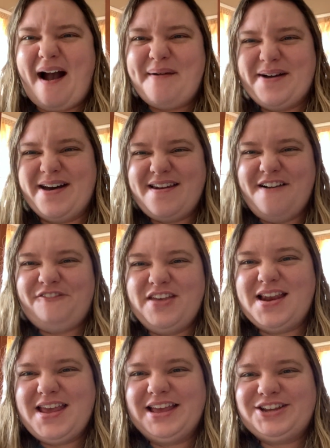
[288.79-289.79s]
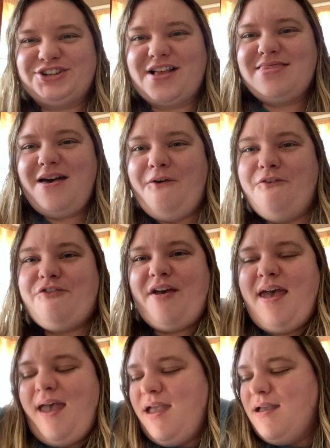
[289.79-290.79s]
I'm gonna finish a loaf.
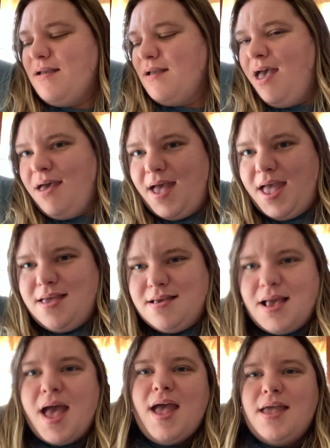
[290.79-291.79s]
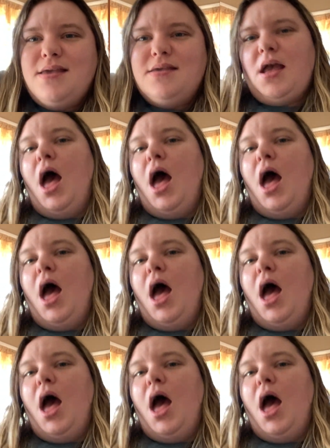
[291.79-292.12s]
Hey, hey, hey.